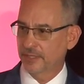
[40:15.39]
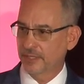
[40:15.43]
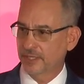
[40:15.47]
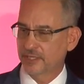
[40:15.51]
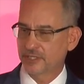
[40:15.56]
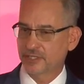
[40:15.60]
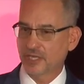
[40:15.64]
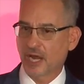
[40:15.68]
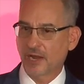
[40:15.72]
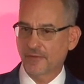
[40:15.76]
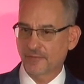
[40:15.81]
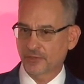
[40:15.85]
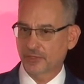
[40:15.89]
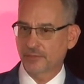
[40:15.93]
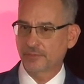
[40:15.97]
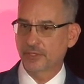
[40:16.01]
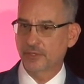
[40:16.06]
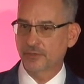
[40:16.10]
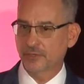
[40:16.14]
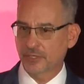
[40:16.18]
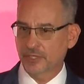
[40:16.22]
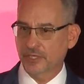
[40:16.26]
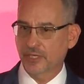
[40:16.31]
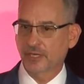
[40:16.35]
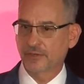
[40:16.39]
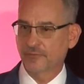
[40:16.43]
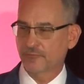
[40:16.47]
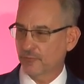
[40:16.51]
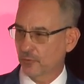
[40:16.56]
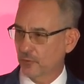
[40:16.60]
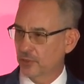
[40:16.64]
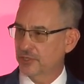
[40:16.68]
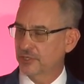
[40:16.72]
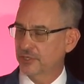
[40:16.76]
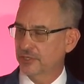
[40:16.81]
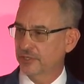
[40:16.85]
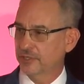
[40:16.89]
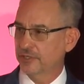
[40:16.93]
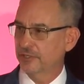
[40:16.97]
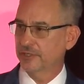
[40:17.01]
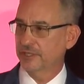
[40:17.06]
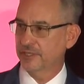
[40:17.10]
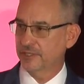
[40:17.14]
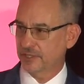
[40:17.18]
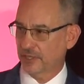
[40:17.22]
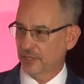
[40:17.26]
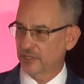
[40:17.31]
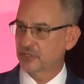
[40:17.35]
sovereign immunity, unfortunately,
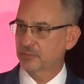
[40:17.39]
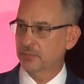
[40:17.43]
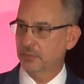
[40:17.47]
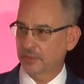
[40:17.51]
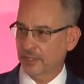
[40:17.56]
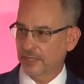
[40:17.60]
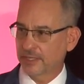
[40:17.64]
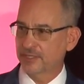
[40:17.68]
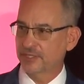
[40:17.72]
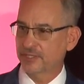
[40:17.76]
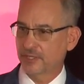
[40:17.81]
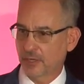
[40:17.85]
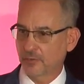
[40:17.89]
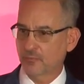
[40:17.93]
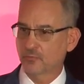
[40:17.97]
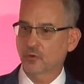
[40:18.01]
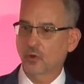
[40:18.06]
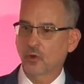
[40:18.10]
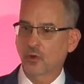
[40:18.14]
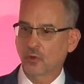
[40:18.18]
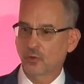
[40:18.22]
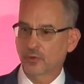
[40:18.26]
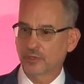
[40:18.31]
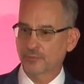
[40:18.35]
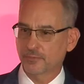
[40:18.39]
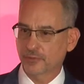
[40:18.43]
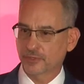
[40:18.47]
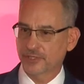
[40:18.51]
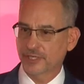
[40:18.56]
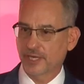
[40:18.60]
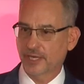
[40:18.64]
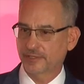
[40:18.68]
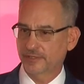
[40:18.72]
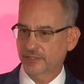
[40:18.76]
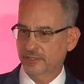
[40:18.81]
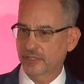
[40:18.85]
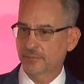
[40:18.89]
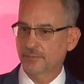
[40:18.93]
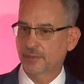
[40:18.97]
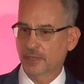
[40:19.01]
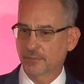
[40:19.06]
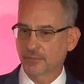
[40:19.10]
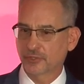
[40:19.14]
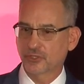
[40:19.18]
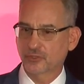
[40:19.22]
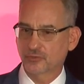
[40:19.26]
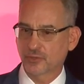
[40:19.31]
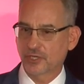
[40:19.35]
does play some role in protecting the
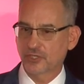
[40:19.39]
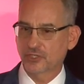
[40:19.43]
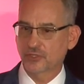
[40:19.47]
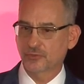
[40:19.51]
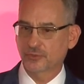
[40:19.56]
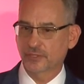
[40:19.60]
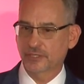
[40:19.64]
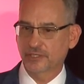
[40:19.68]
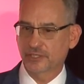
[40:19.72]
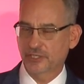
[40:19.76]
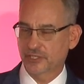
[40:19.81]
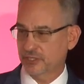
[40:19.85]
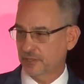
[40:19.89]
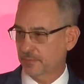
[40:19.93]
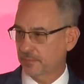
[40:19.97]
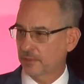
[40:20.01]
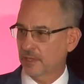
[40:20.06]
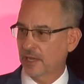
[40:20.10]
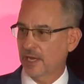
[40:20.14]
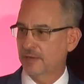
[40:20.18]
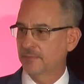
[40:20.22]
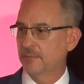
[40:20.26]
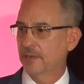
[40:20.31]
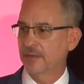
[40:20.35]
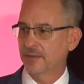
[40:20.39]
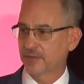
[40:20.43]
public treasury that's supplied by